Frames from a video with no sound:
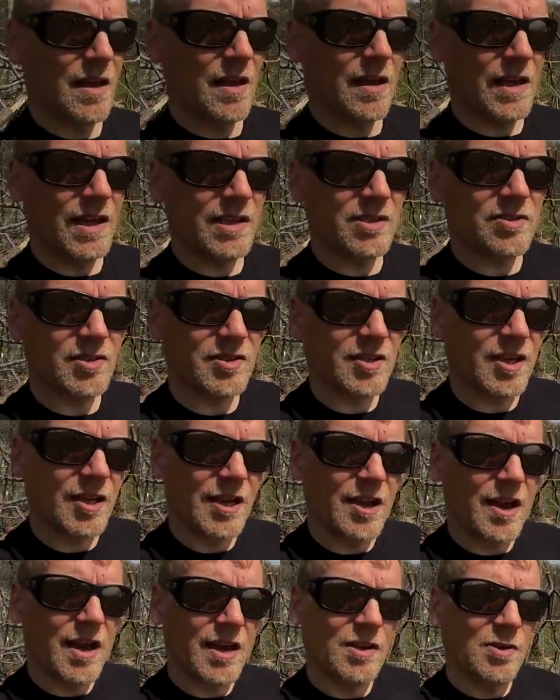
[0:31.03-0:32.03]

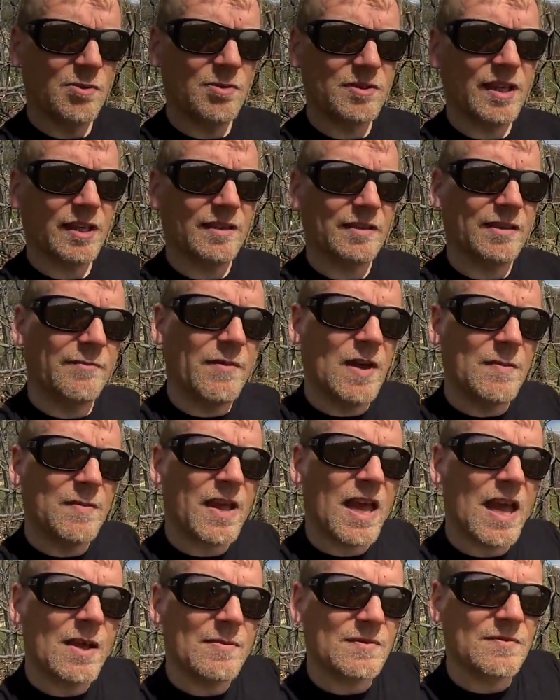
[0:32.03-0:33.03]
Interestingly, I looked at the
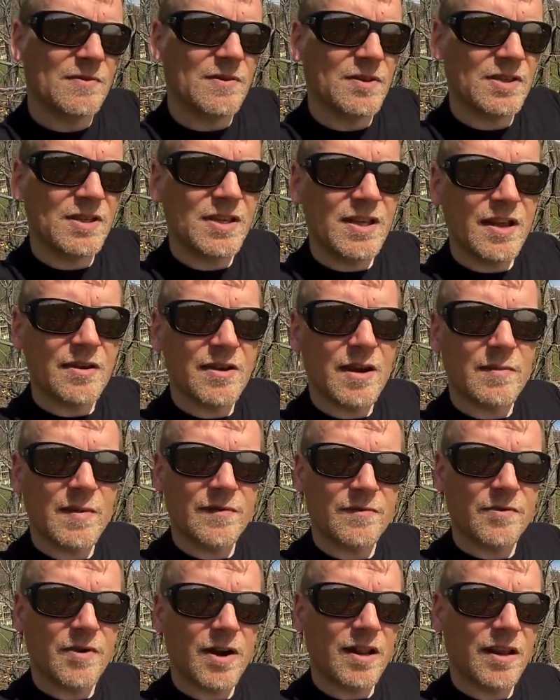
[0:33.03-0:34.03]
webcams for the ski area
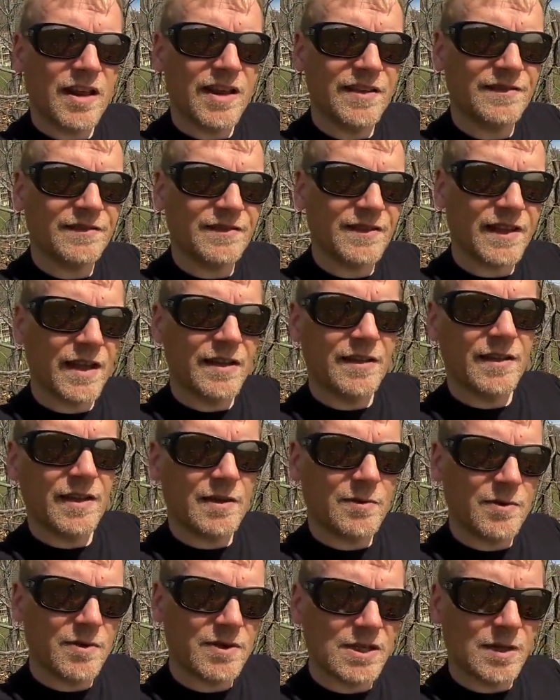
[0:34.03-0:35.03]
before I left, and
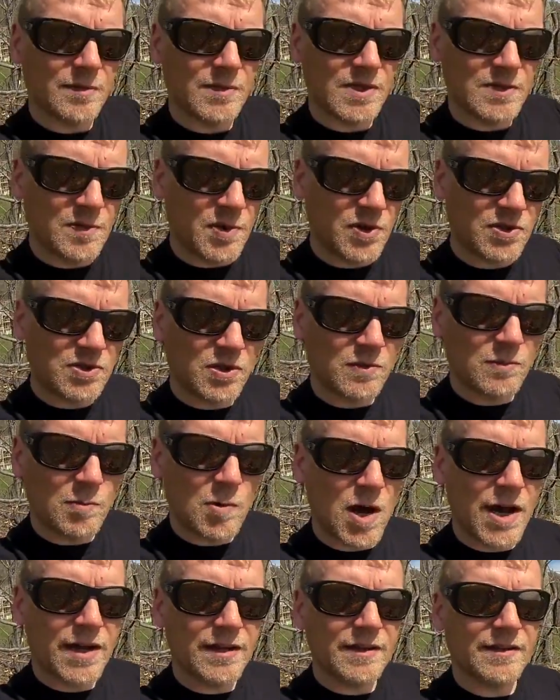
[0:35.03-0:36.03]
there were some spots of
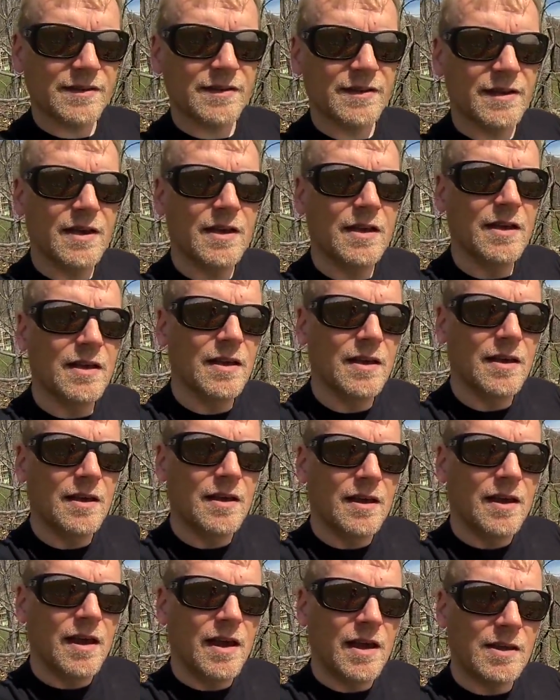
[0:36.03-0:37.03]
white,
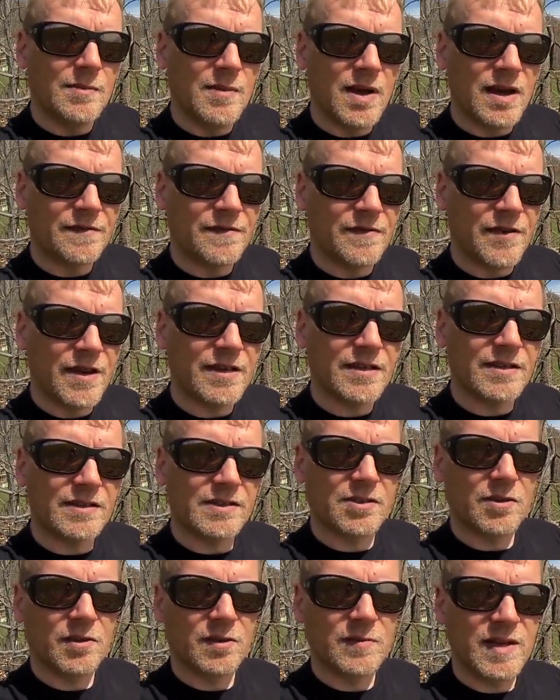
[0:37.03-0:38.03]
and my friends
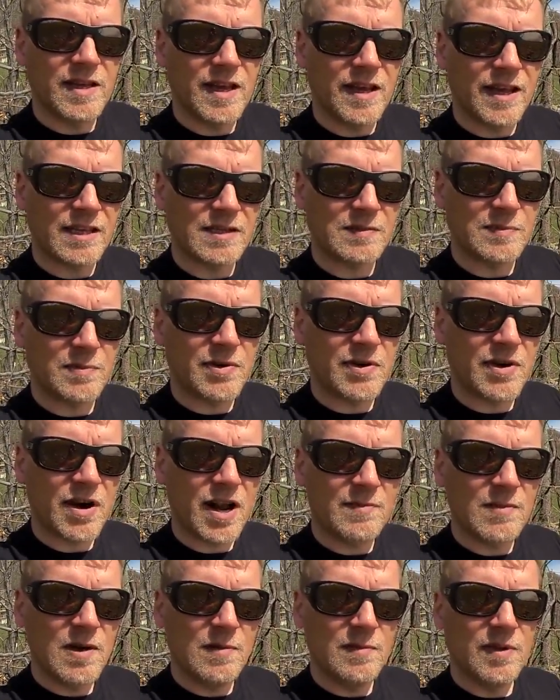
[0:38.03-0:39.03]
told me that that's
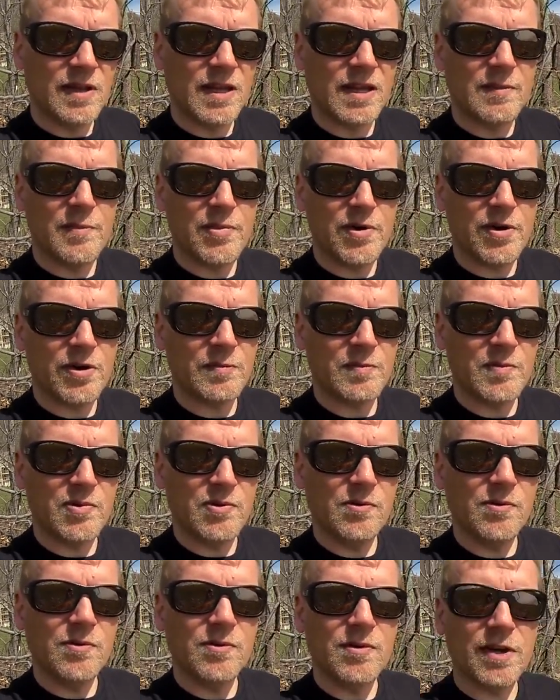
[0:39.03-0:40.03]
probably bird
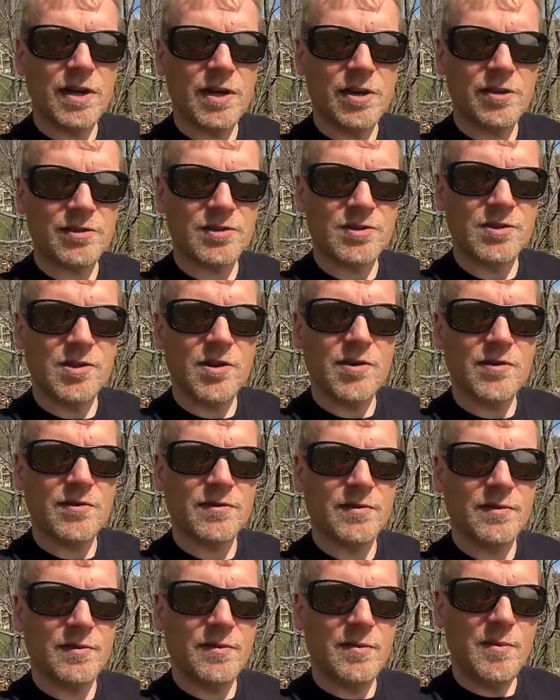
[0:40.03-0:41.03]
poo, not snow,
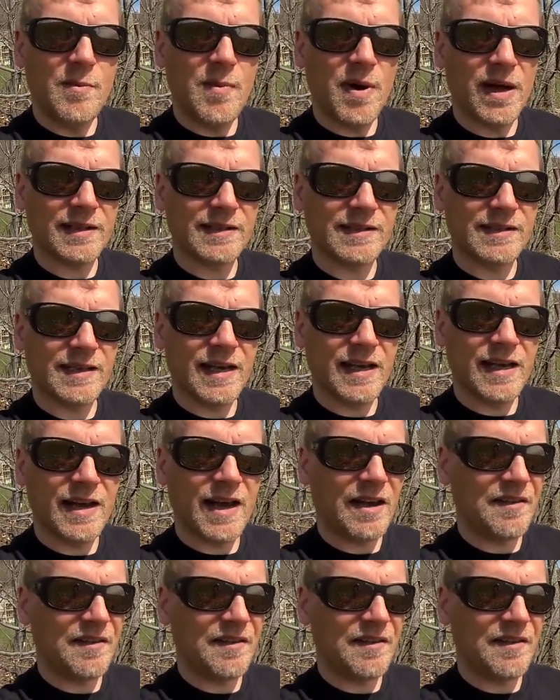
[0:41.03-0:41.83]
but I